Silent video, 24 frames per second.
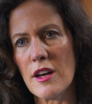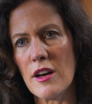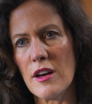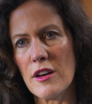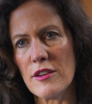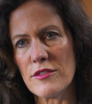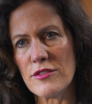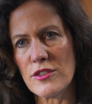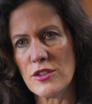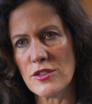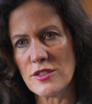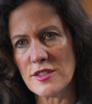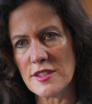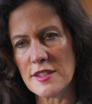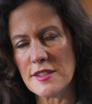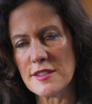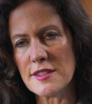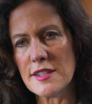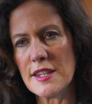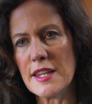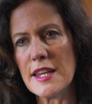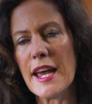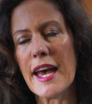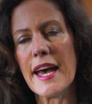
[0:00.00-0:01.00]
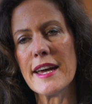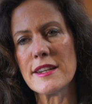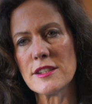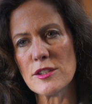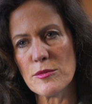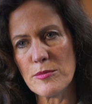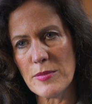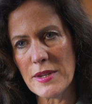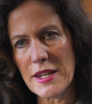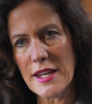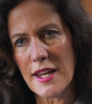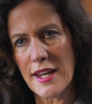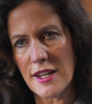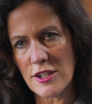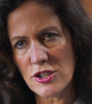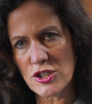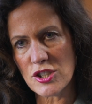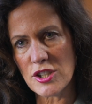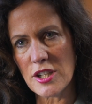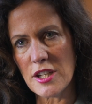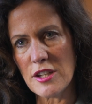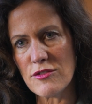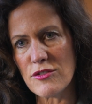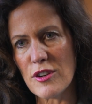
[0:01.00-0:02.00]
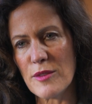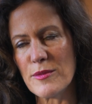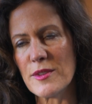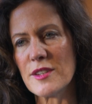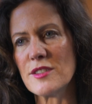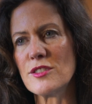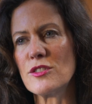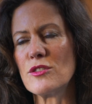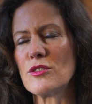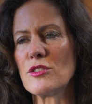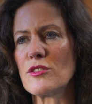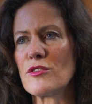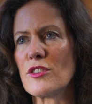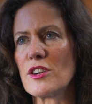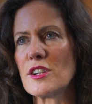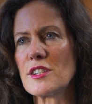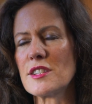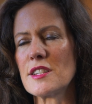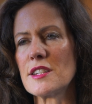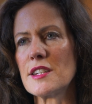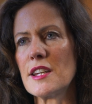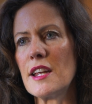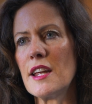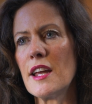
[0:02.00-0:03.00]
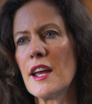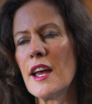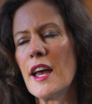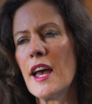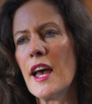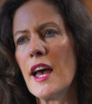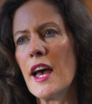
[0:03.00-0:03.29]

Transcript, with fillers: of U C C and a PhD from this university.